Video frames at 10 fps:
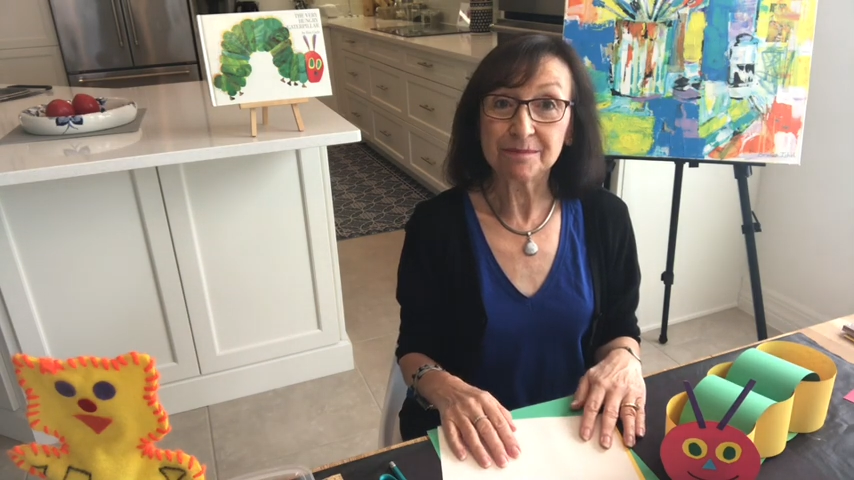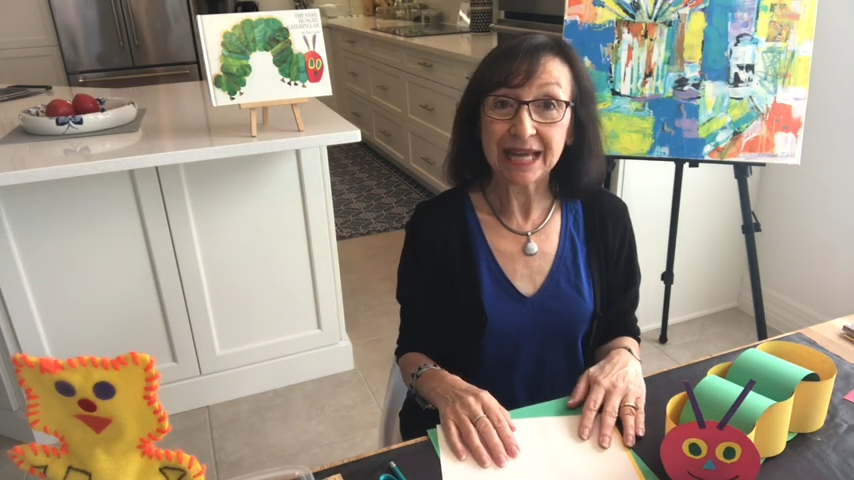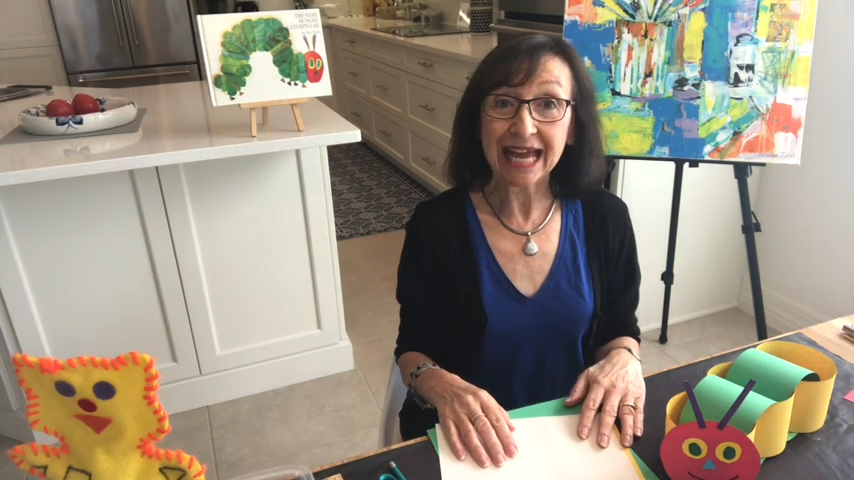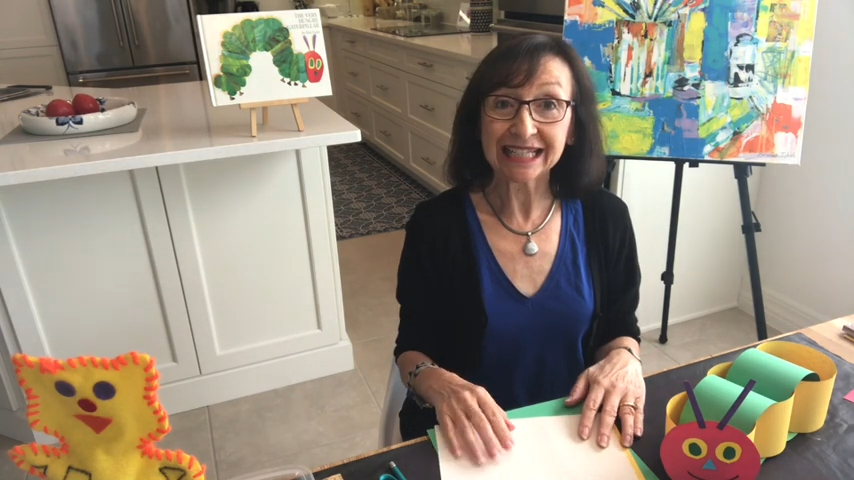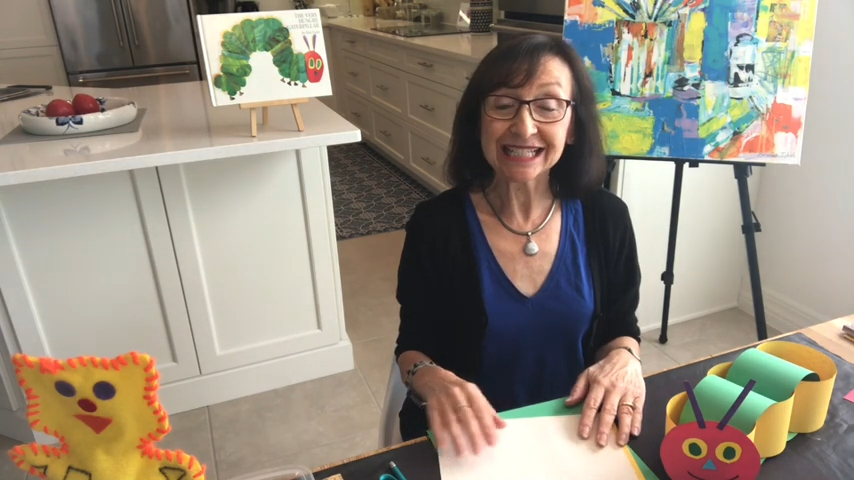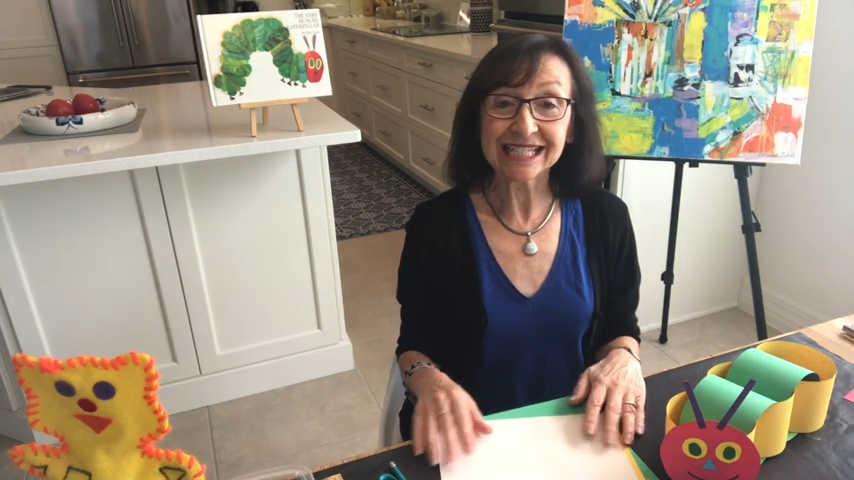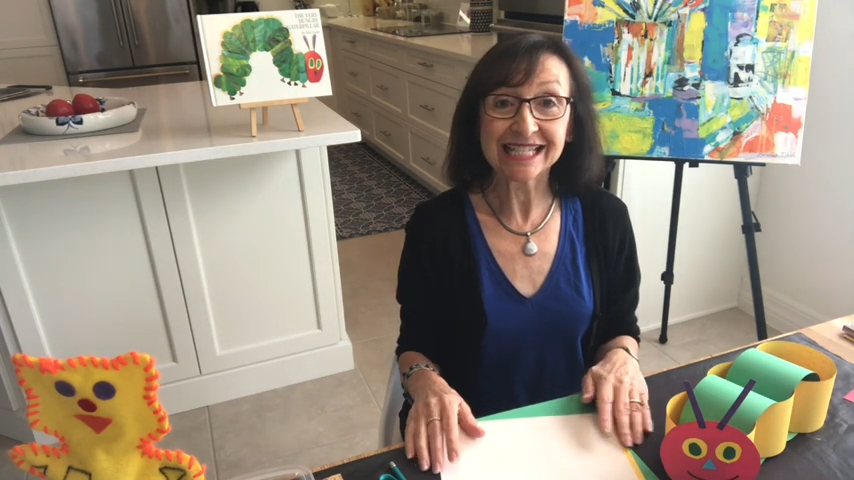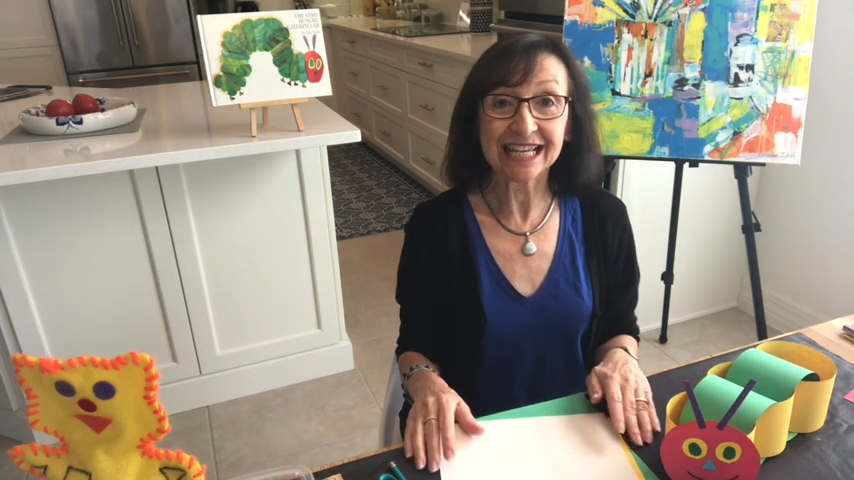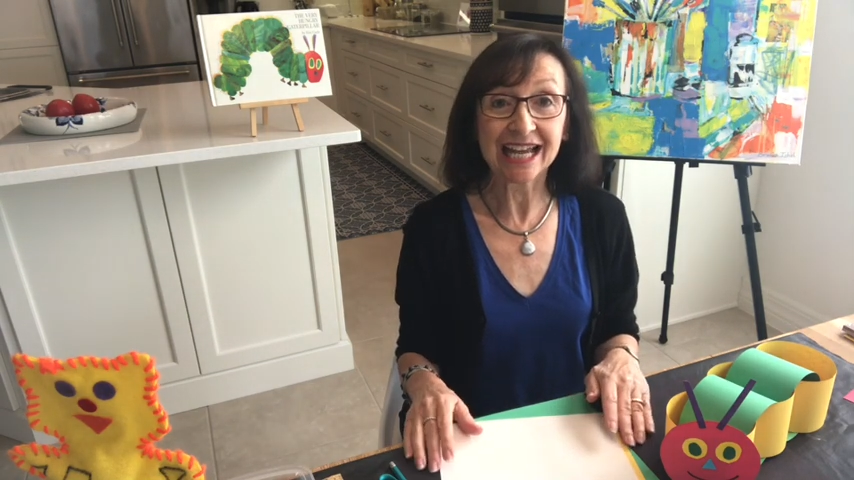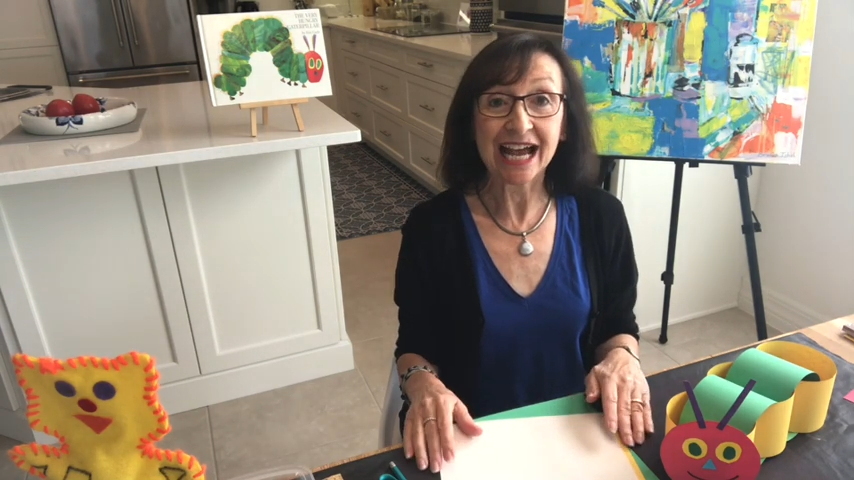back and
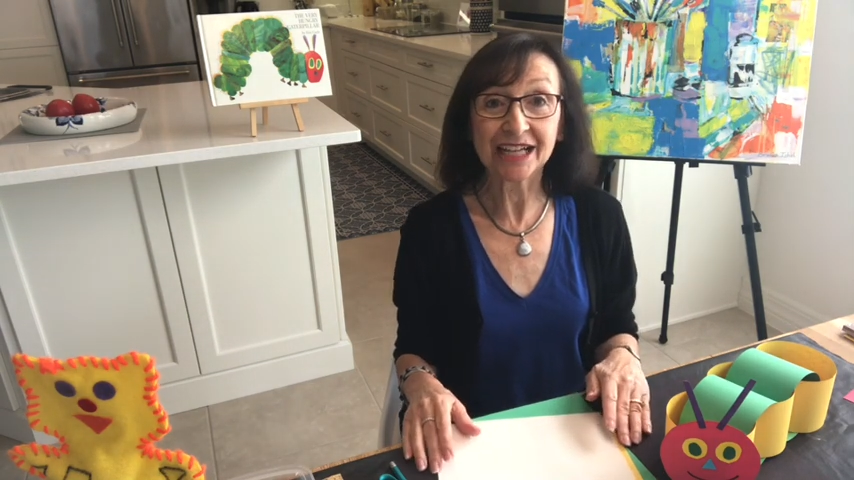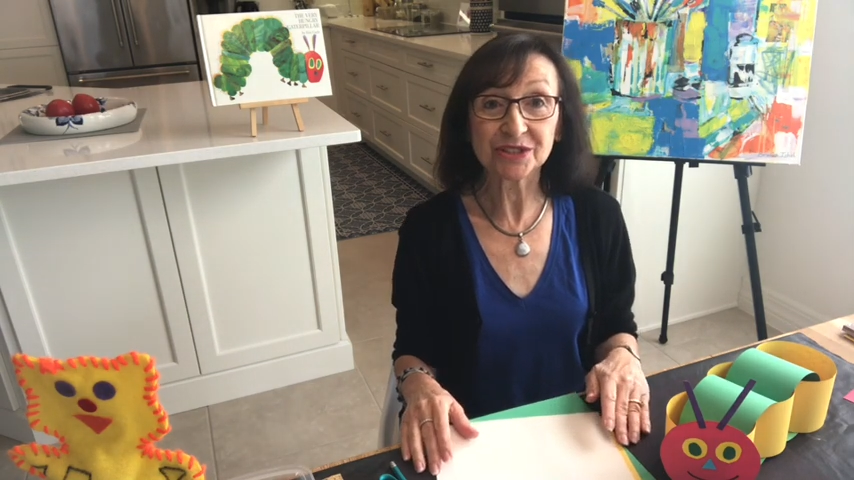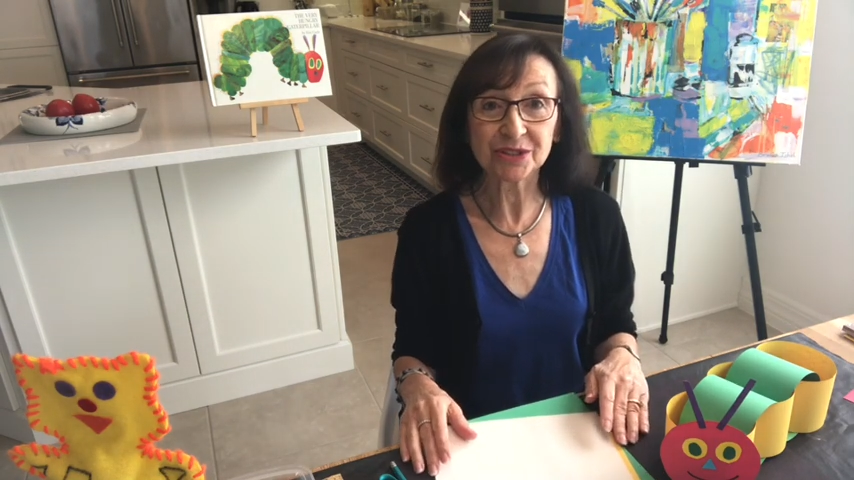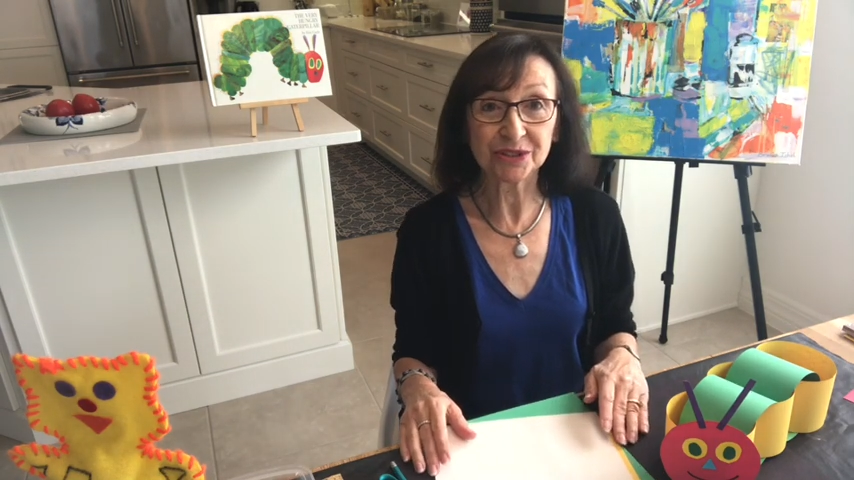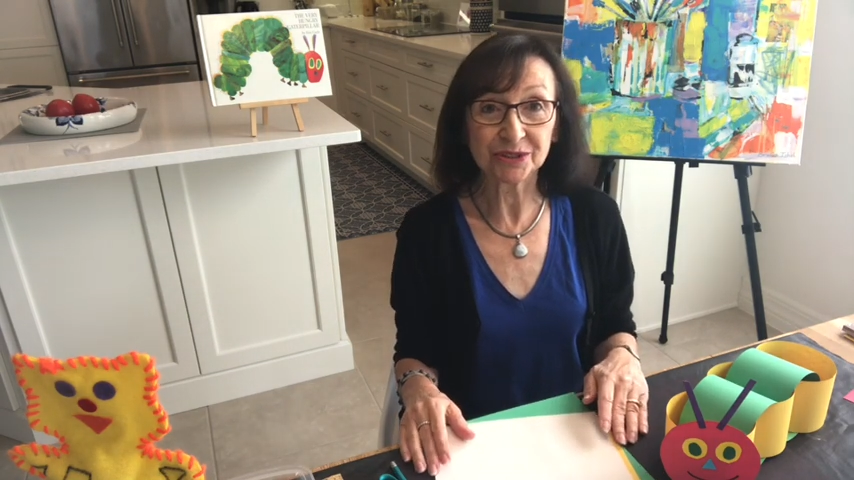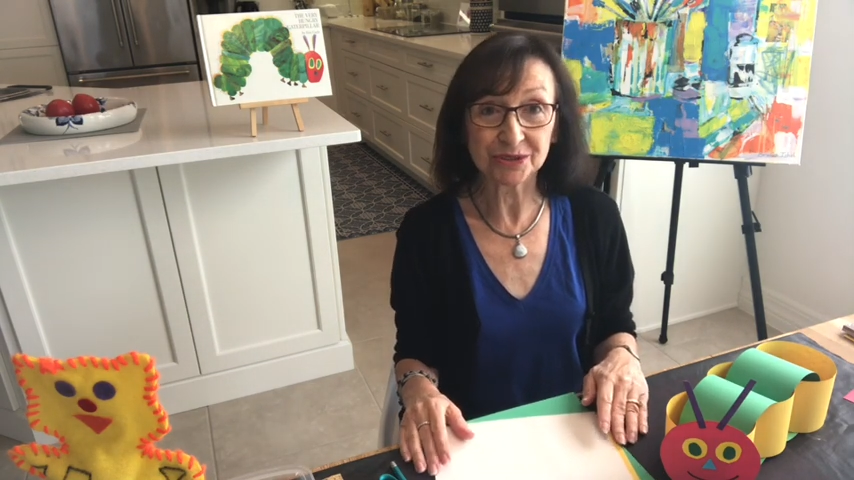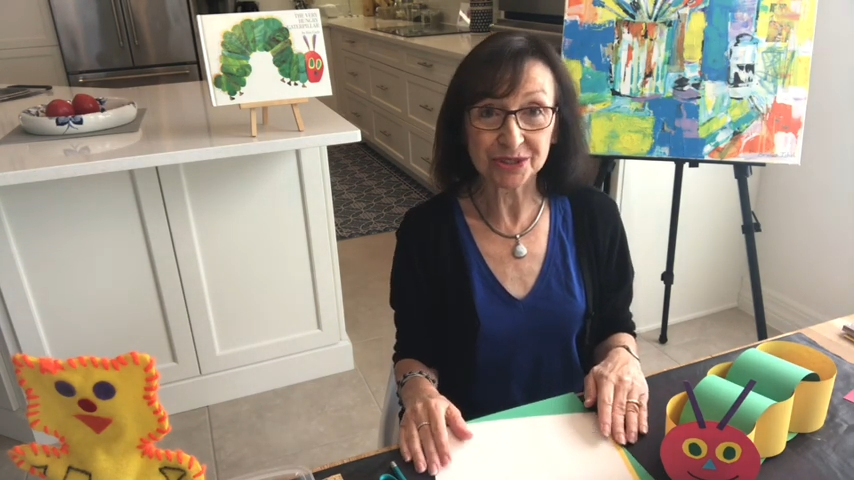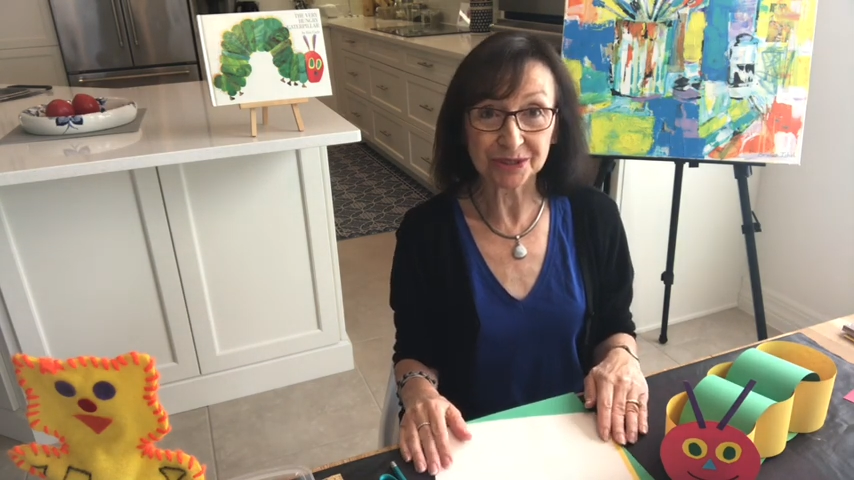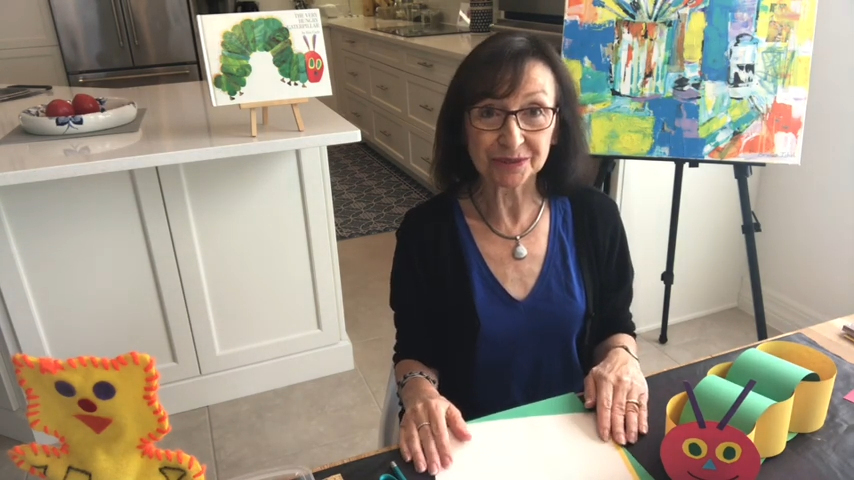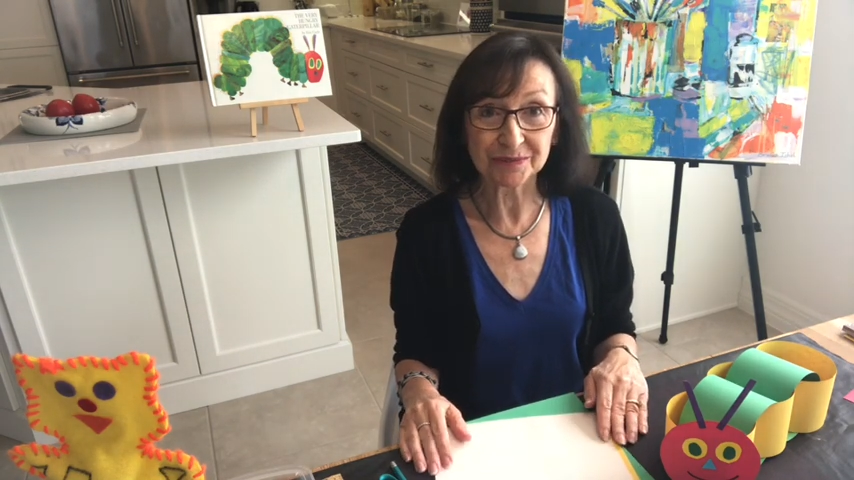say hi to you too.